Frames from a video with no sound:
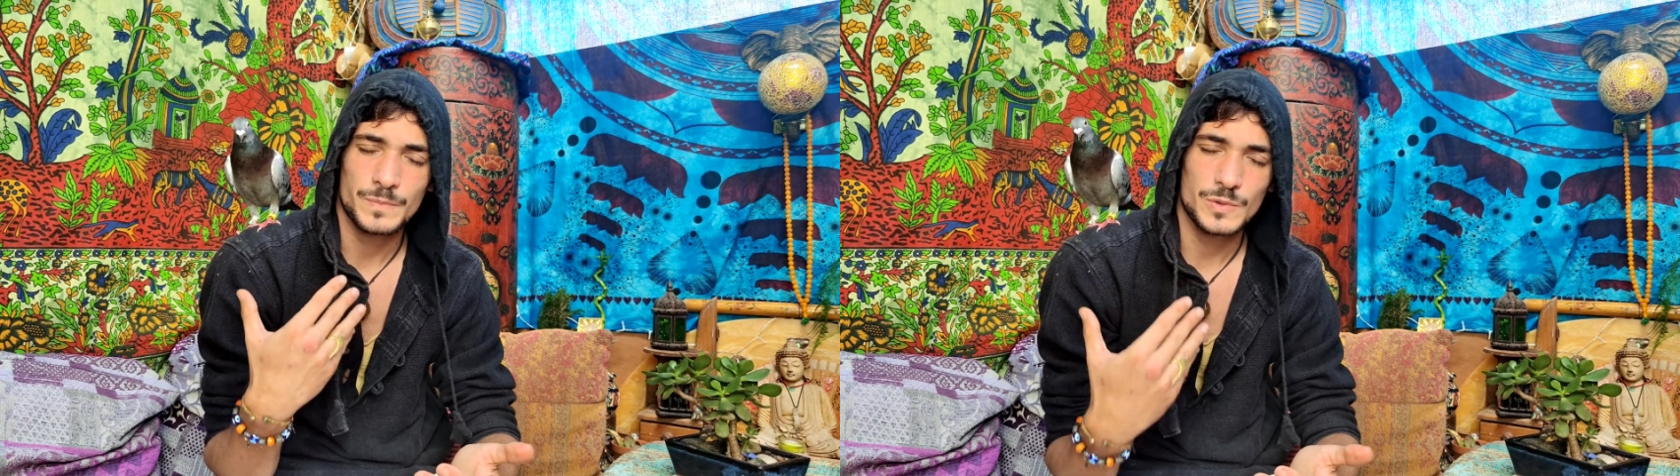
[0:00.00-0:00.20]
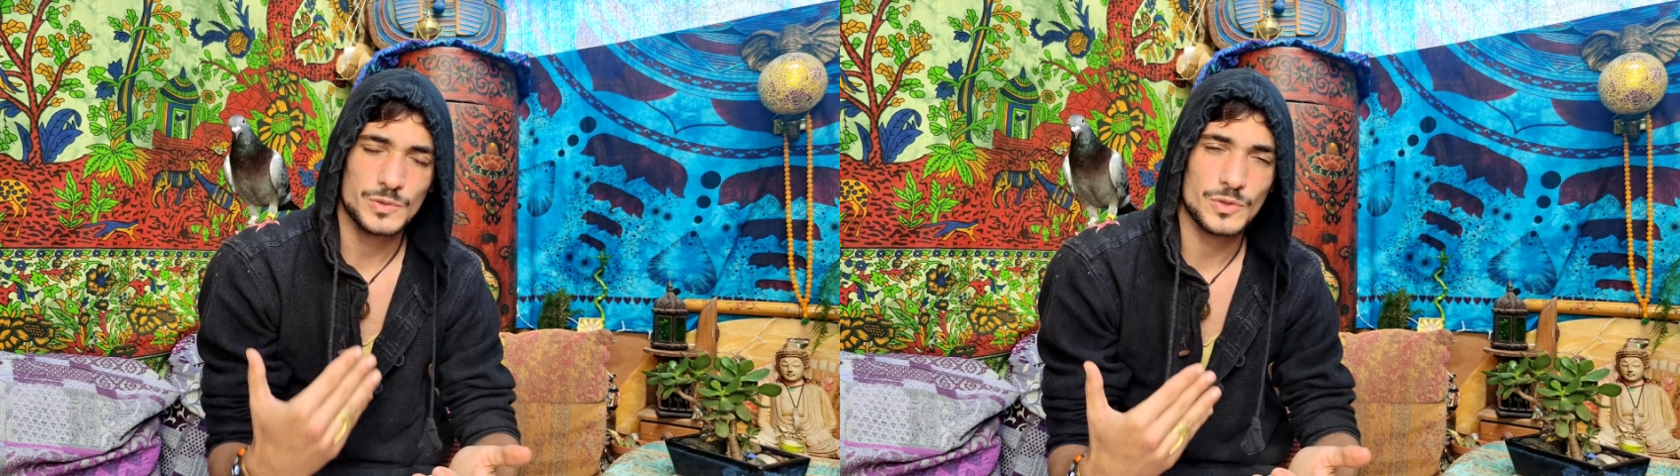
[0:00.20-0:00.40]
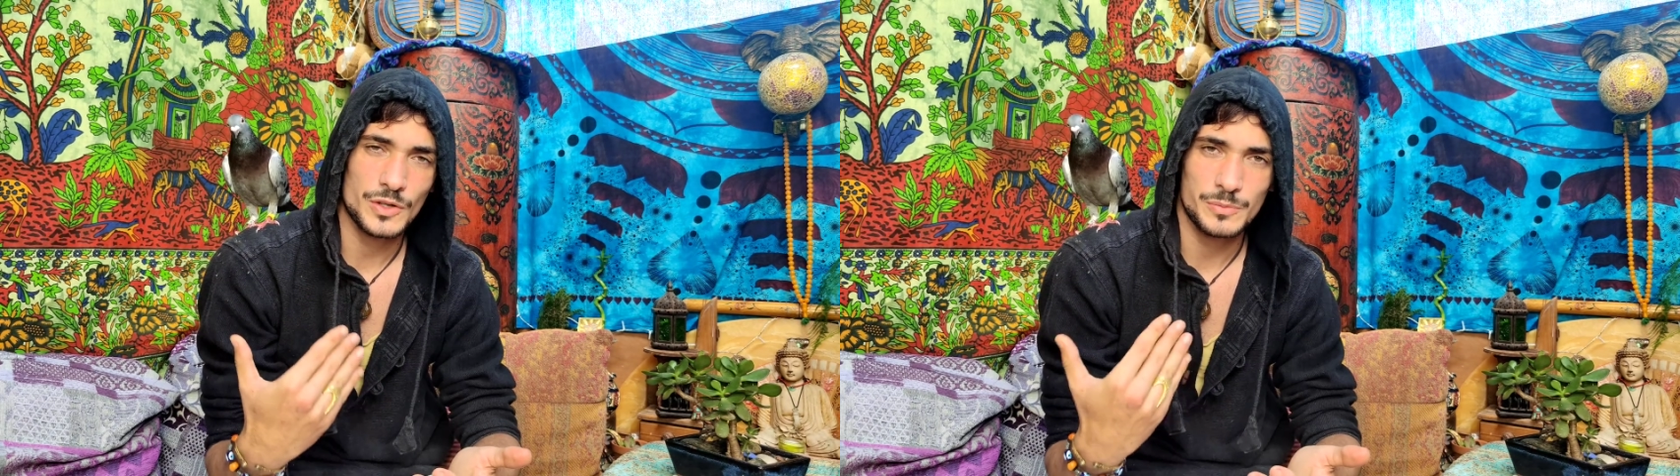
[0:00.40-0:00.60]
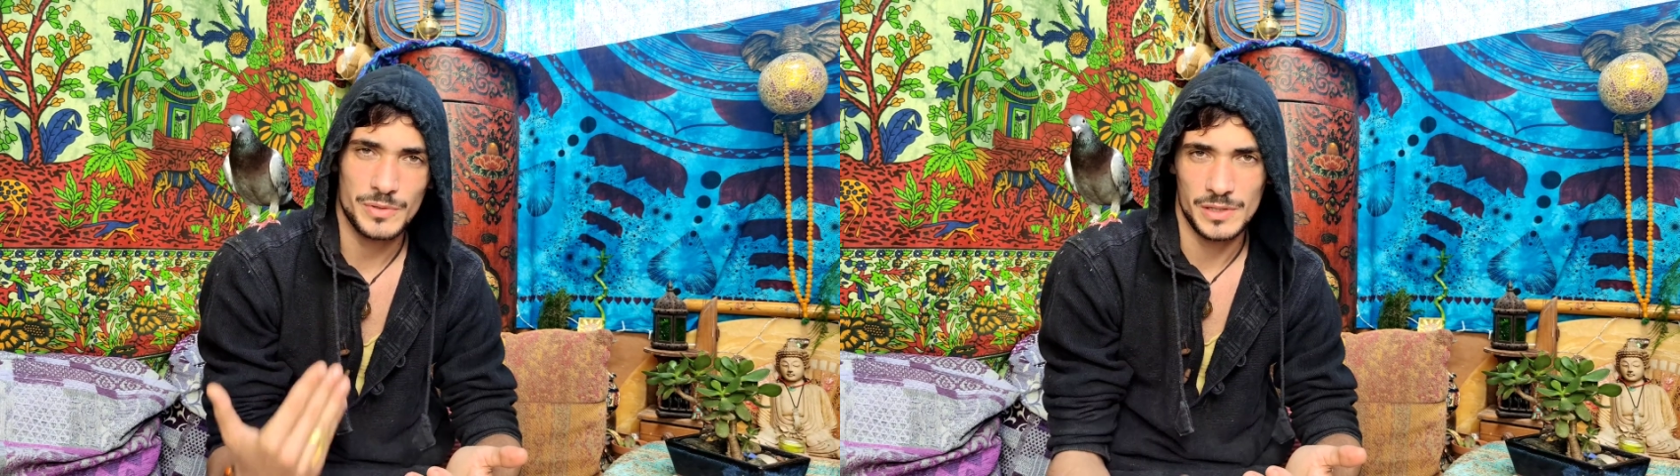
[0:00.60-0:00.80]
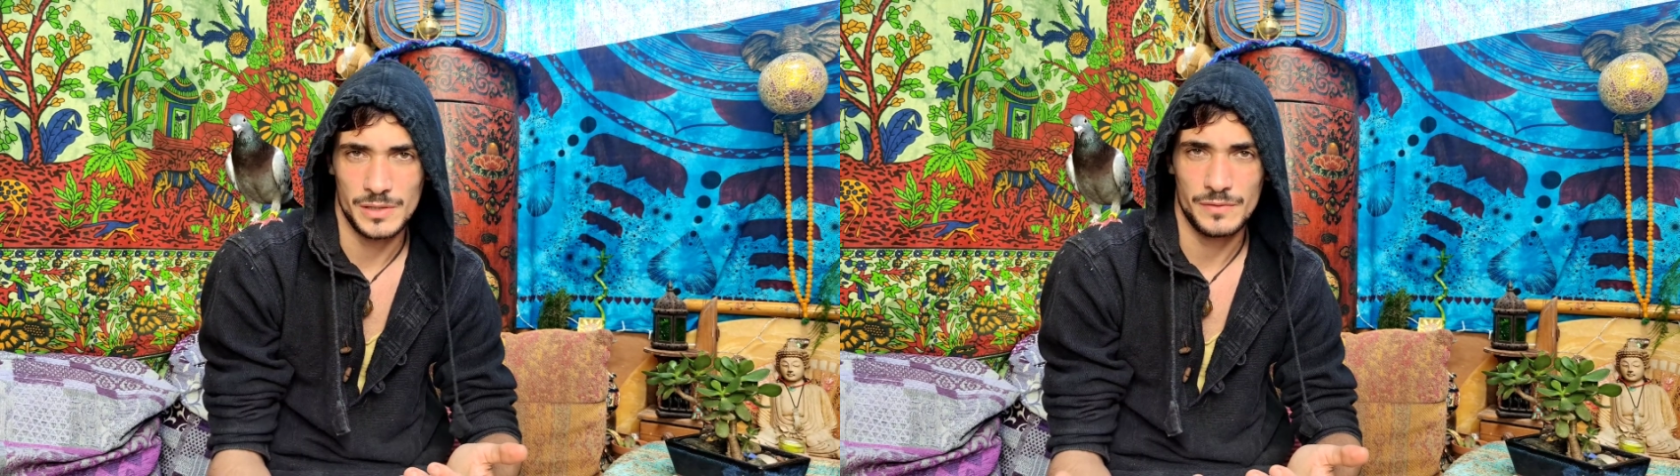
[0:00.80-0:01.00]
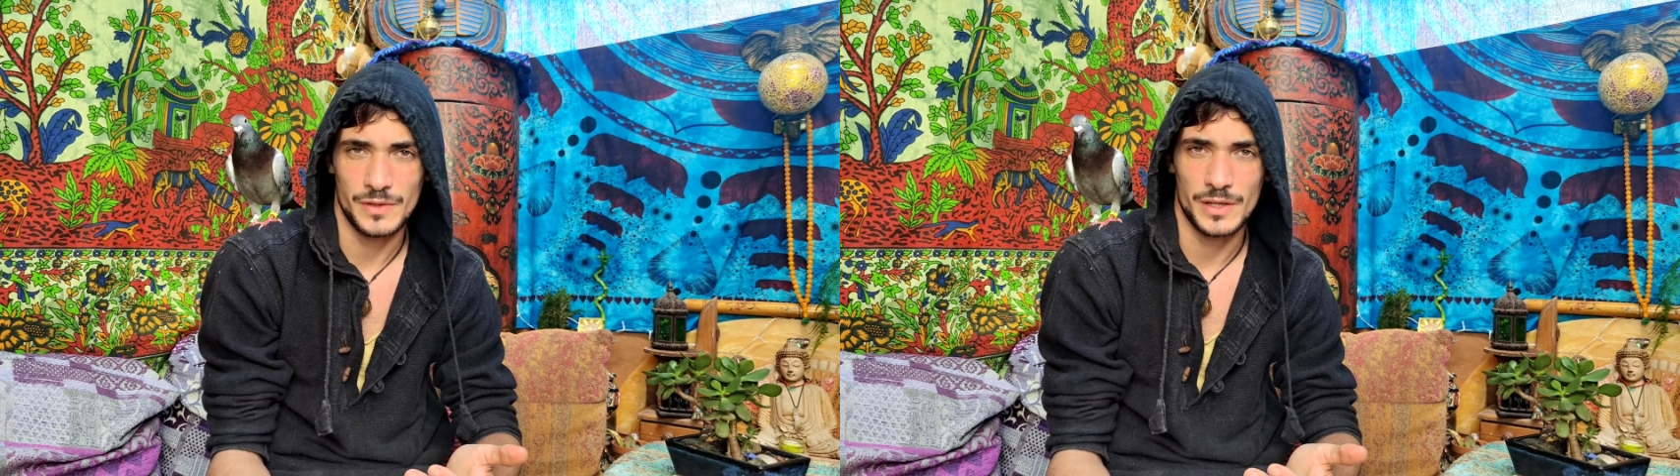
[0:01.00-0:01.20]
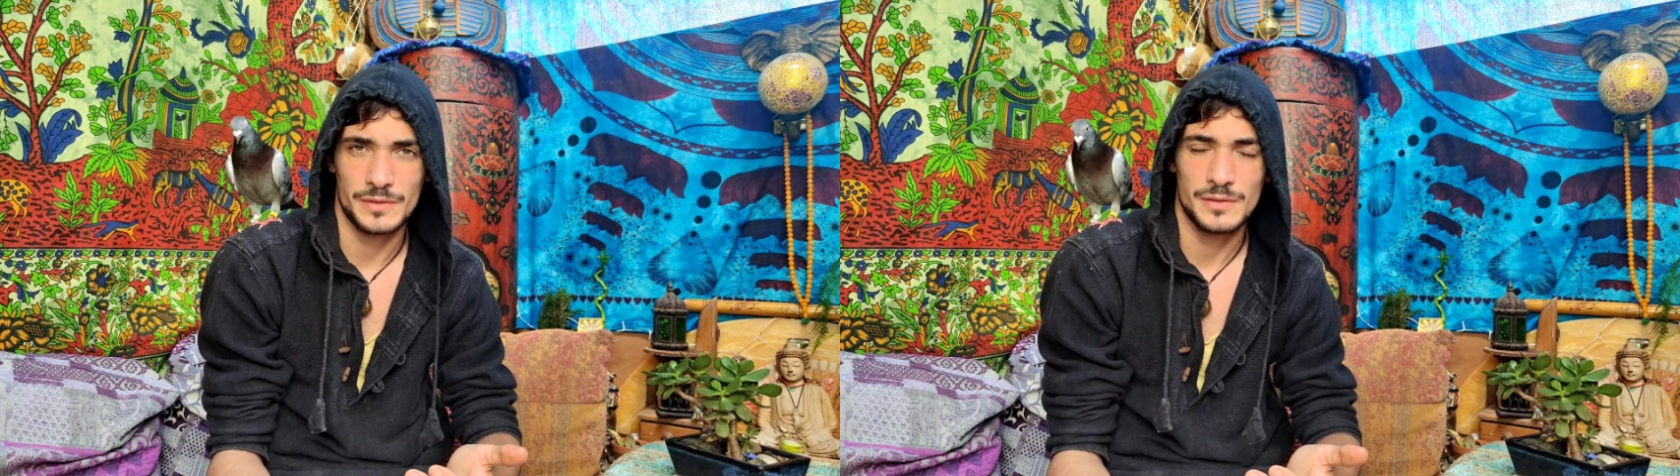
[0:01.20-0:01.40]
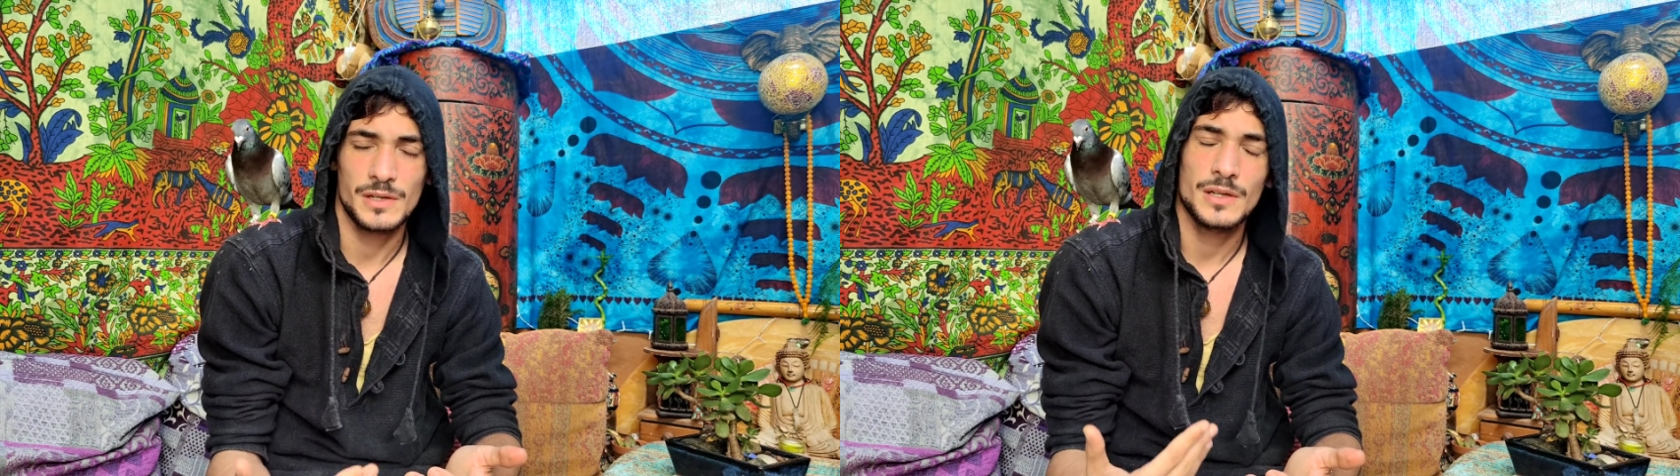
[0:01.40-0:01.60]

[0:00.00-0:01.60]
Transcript: Do not believe that,